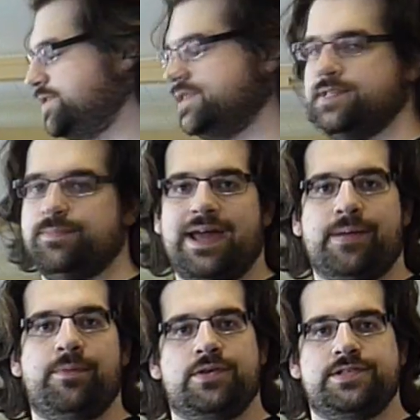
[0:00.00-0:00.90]
these
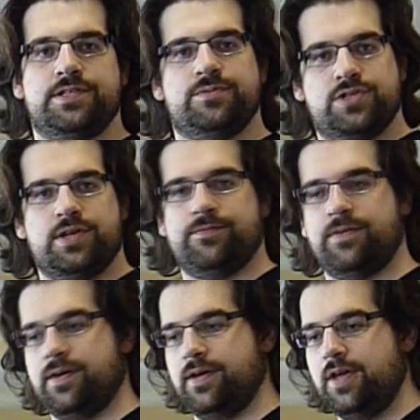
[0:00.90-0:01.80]
black boxes, which
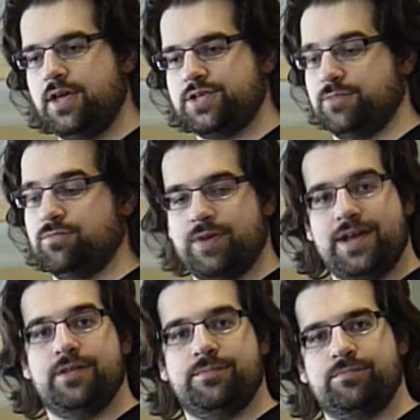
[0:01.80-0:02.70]
have some
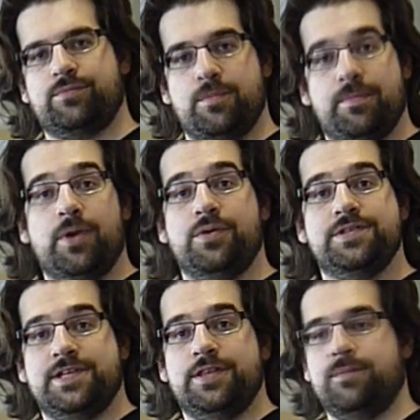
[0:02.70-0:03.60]
random
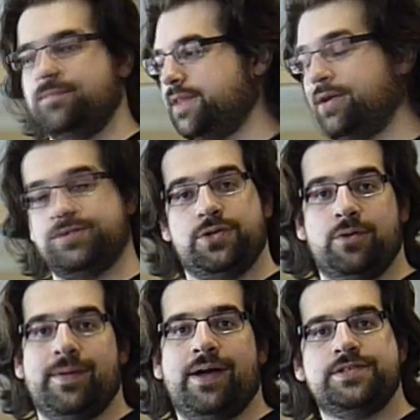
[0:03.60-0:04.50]
components in them that they're not
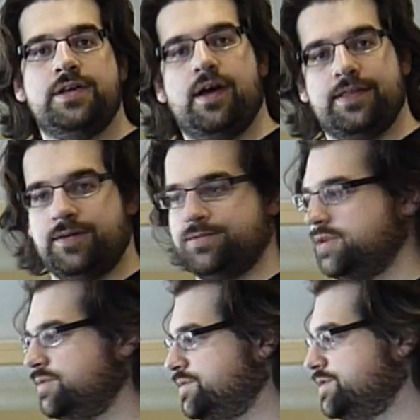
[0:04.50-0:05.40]
told about, and they have to
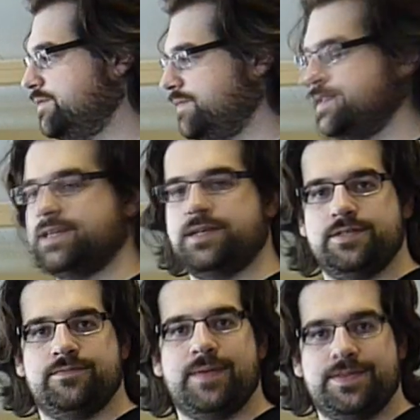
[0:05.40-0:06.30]
use
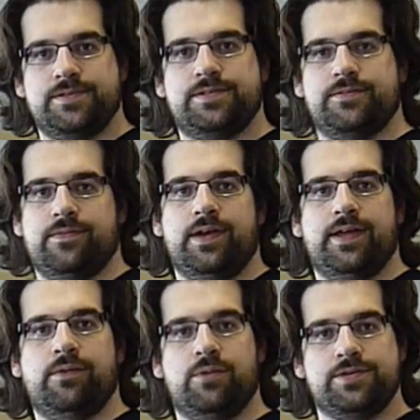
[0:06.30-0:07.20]
investigative methods to
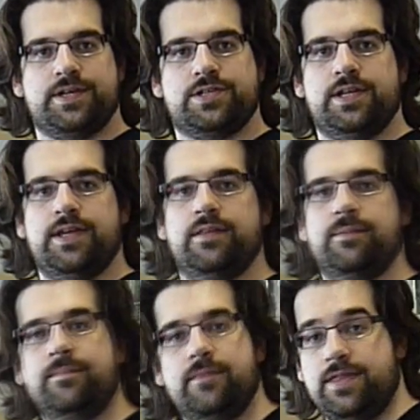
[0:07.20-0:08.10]
find out what's actually in
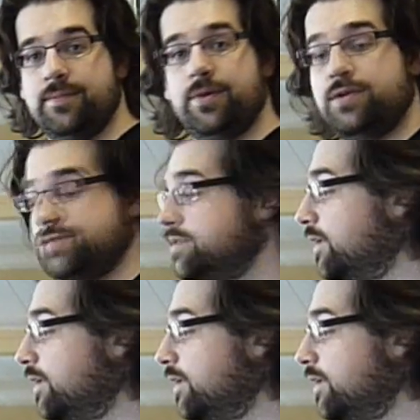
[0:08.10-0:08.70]
the box.